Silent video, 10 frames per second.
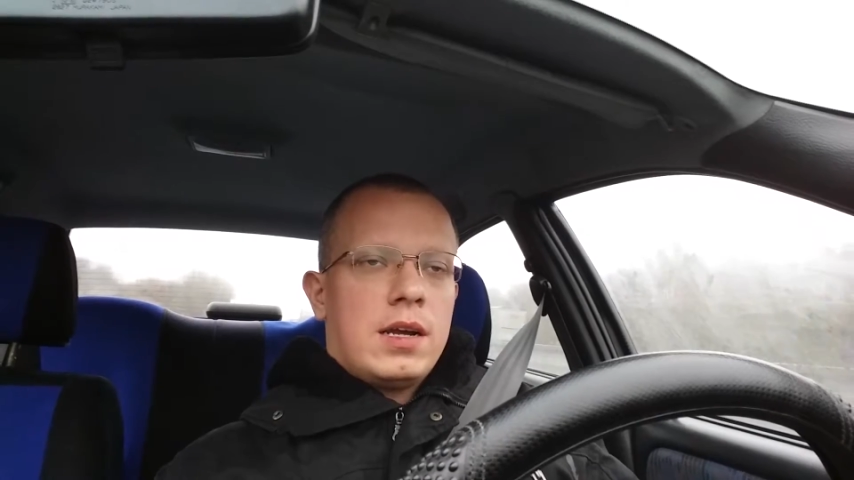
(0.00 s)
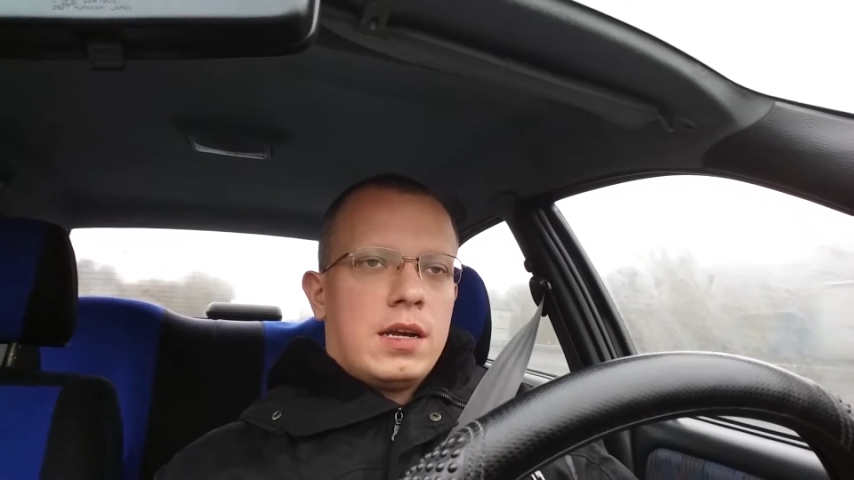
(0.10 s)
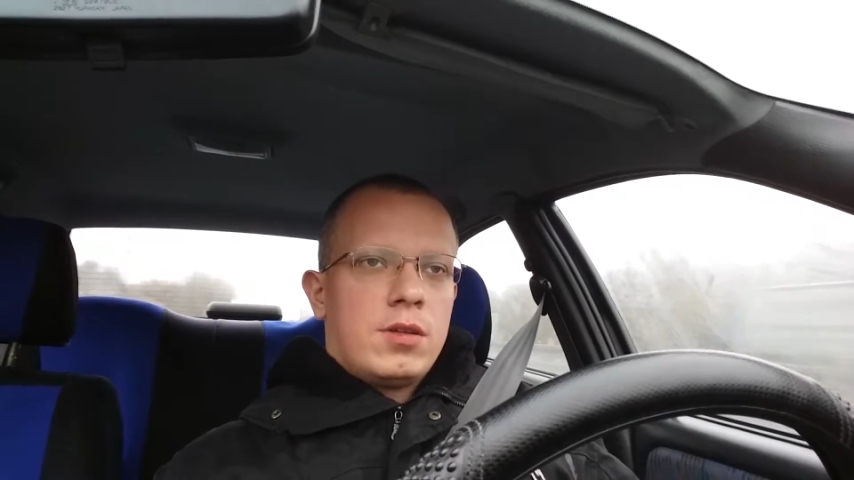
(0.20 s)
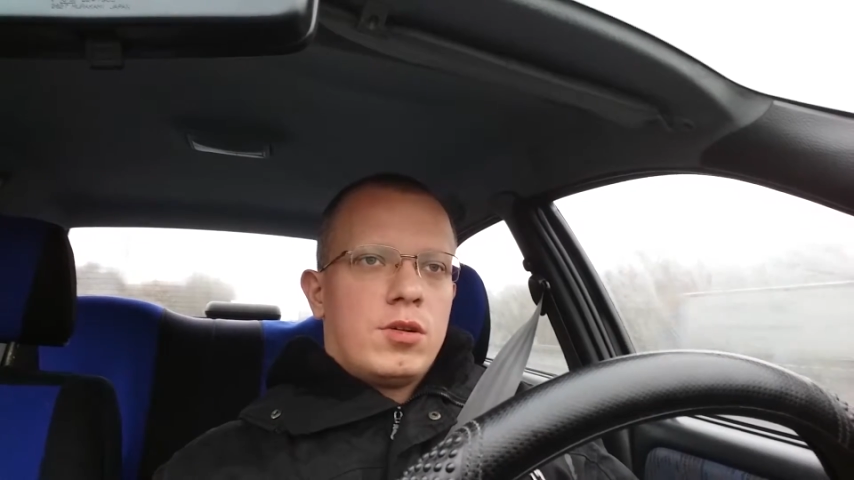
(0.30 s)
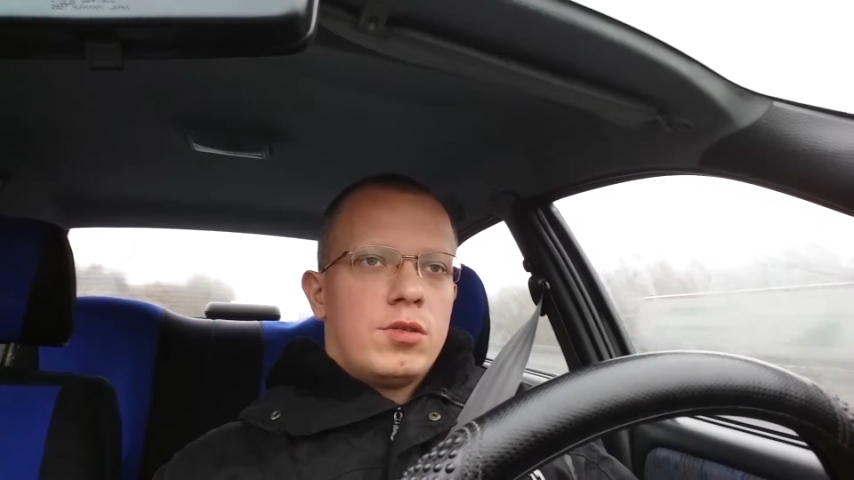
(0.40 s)

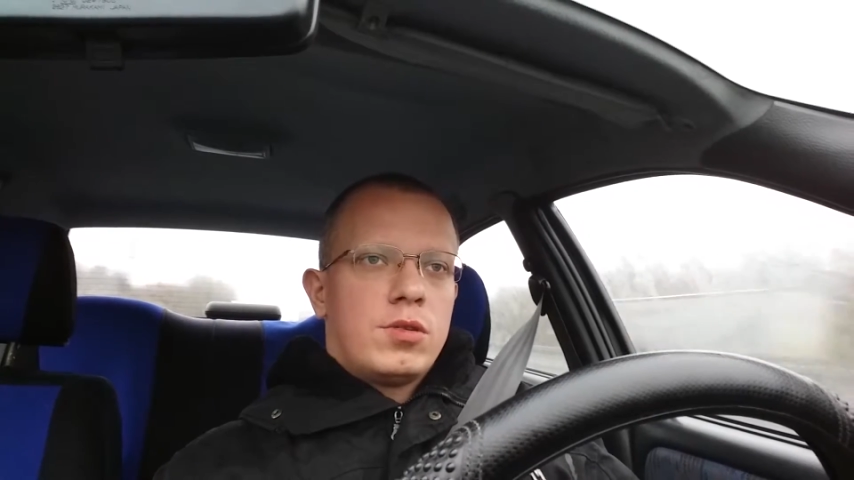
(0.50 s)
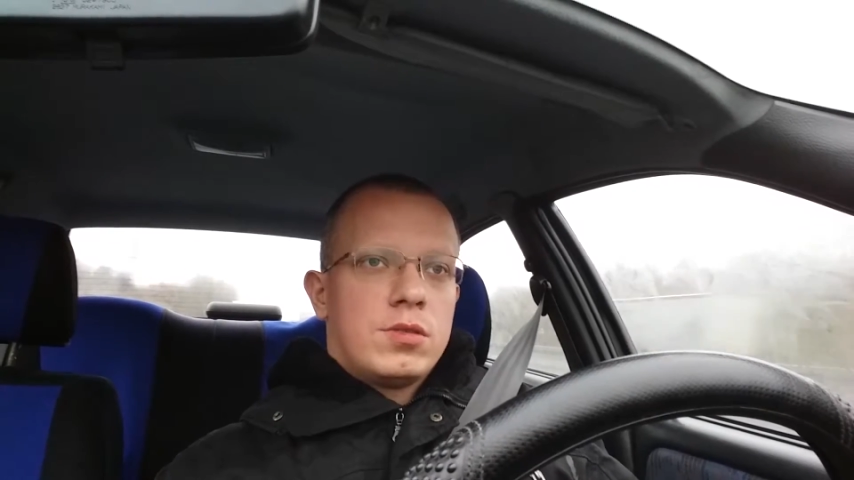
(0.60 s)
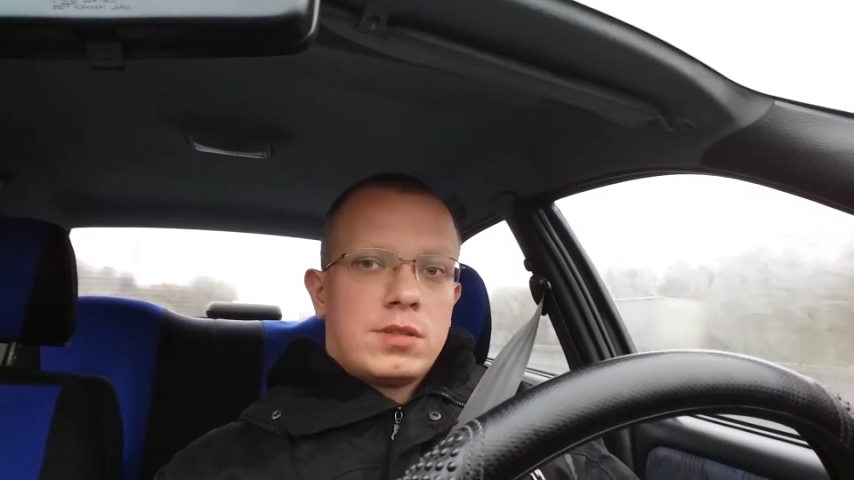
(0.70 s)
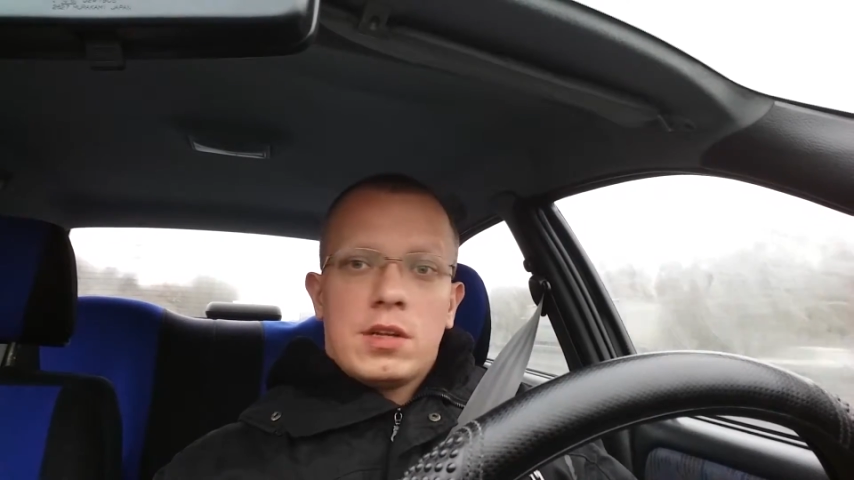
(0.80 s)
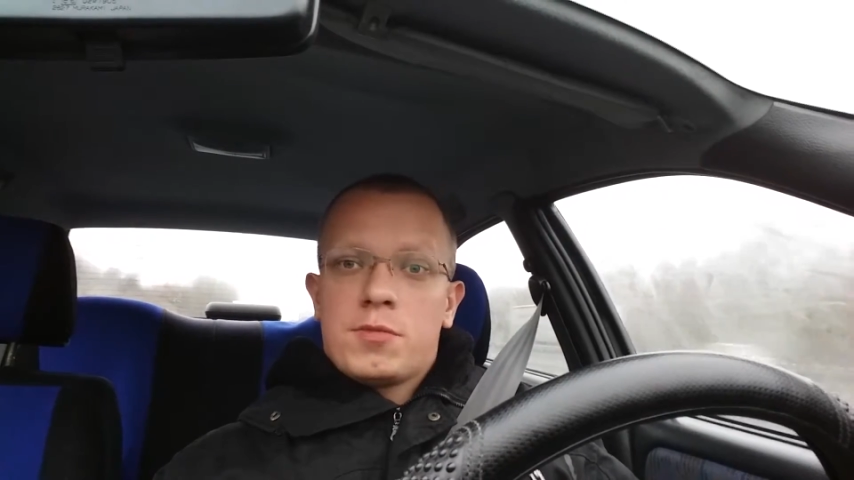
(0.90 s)
A&O
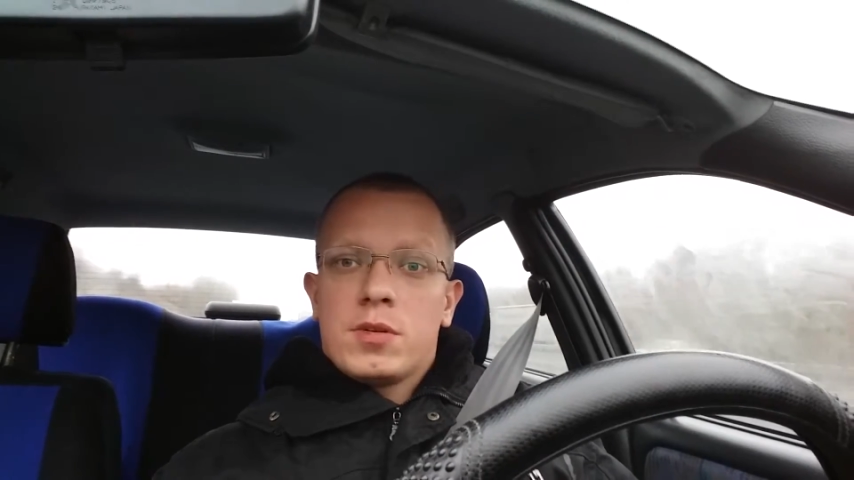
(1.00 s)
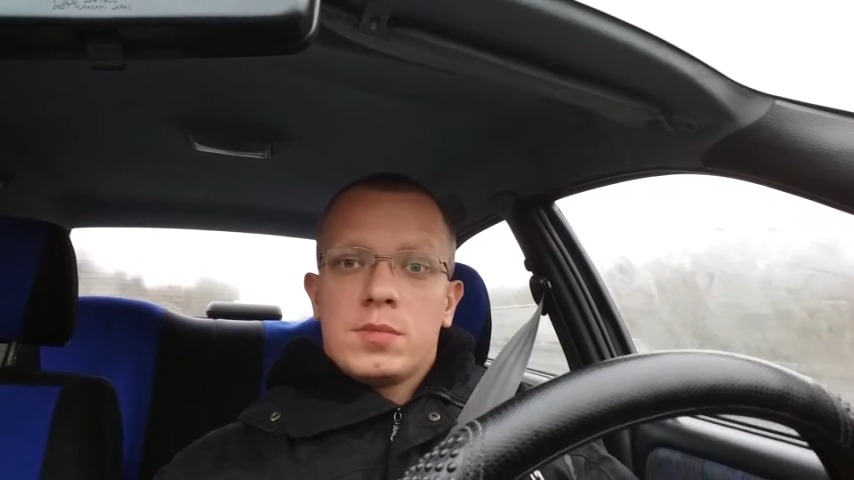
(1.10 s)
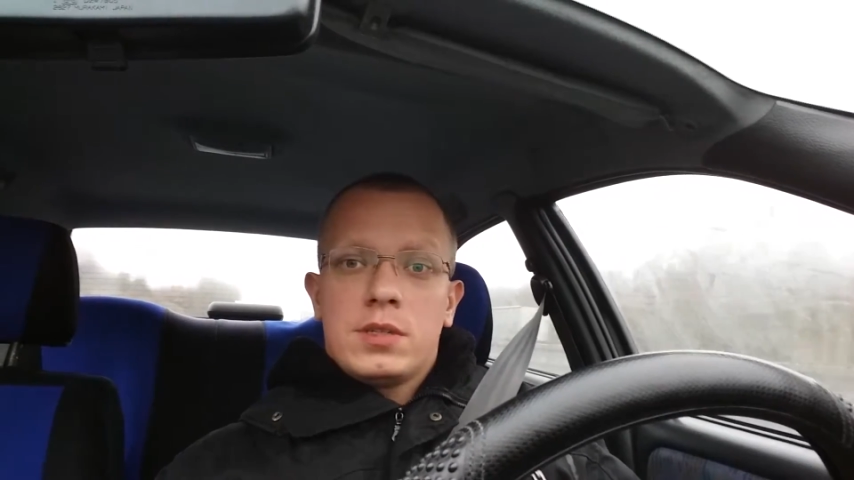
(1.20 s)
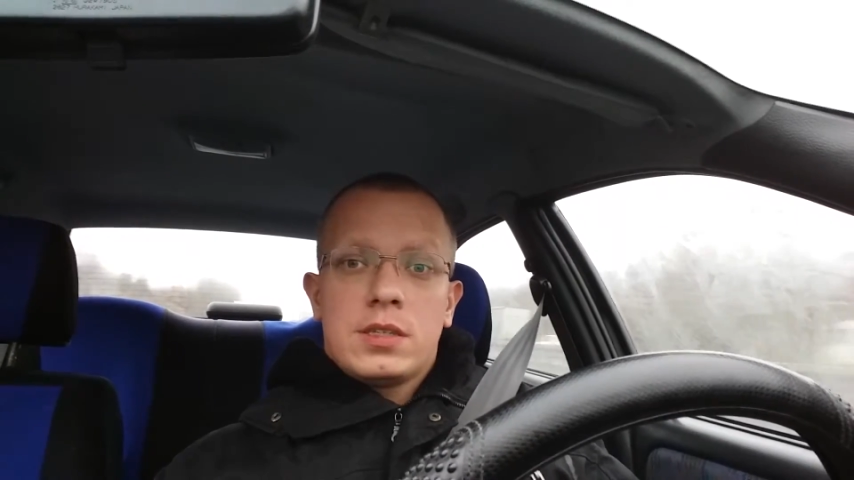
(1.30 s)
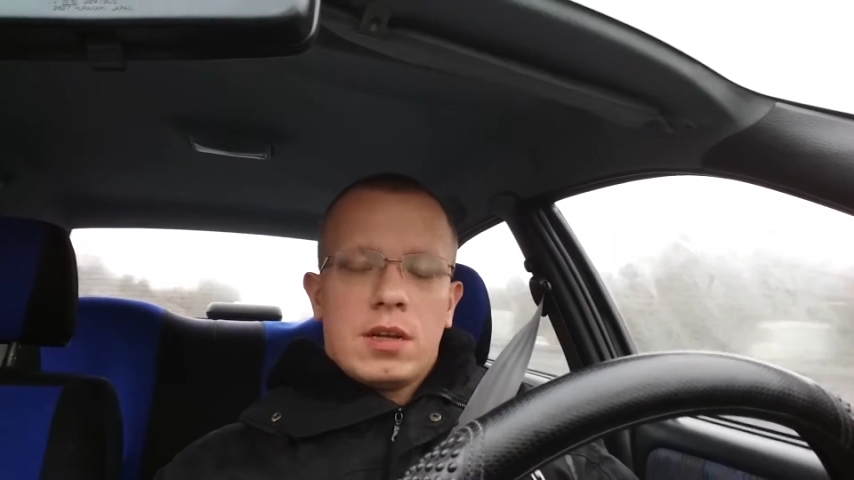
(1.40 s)
hostel
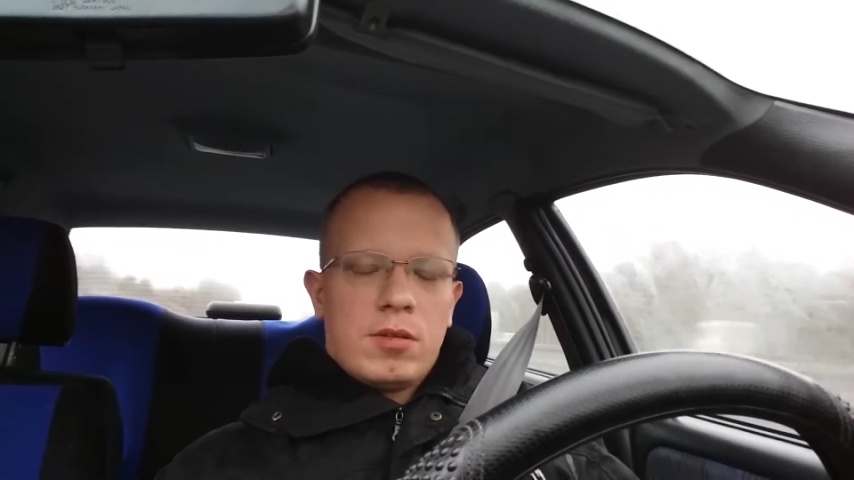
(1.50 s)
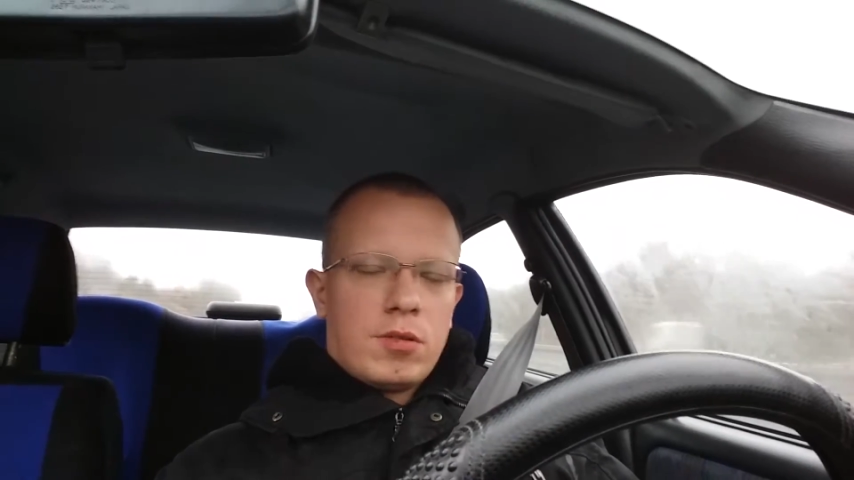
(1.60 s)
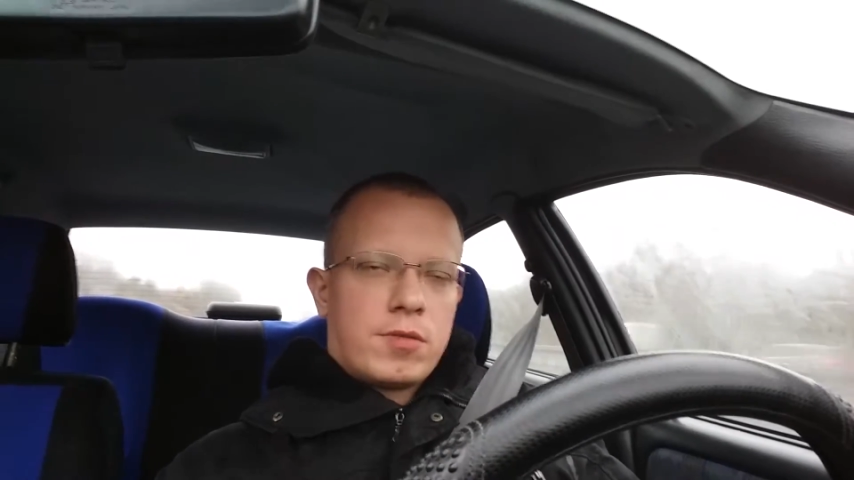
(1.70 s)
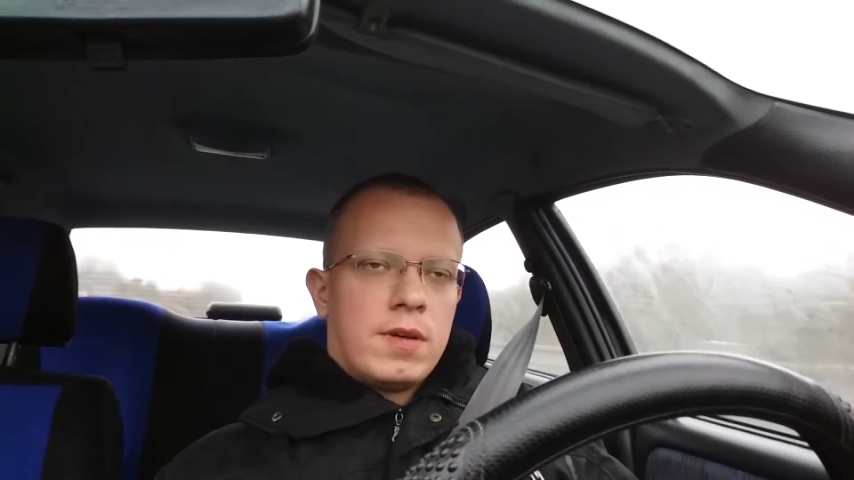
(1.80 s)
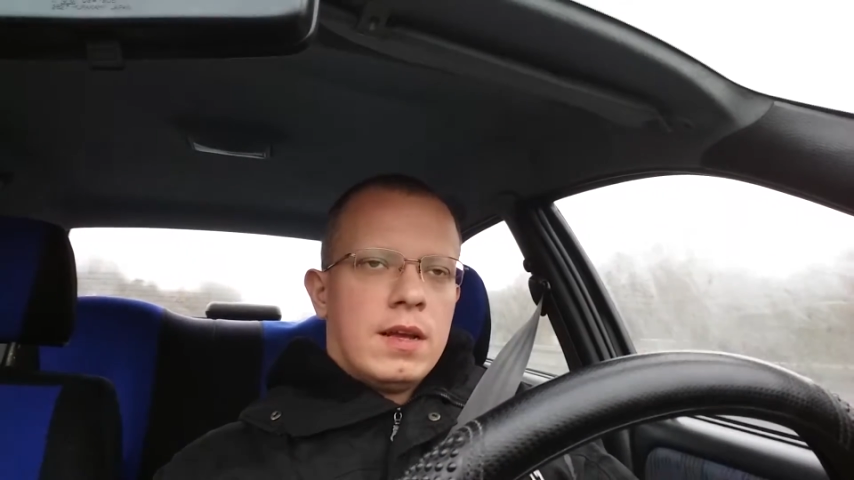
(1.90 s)
from
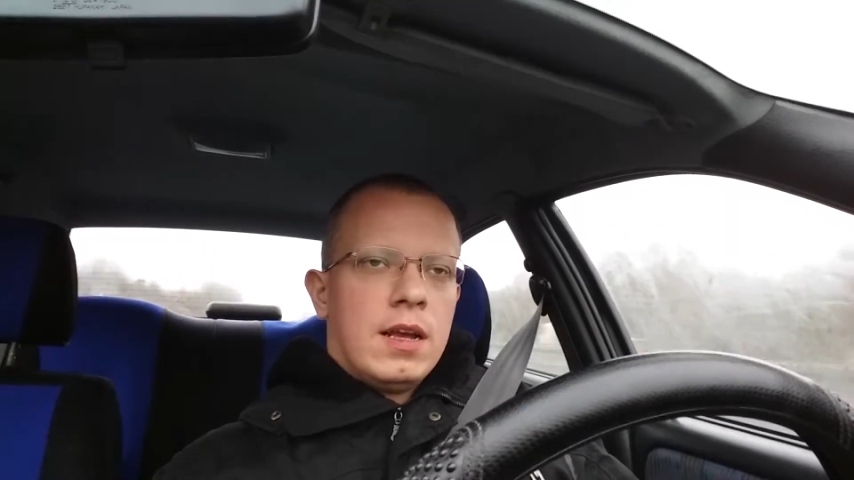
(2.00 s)
Düsseldorf.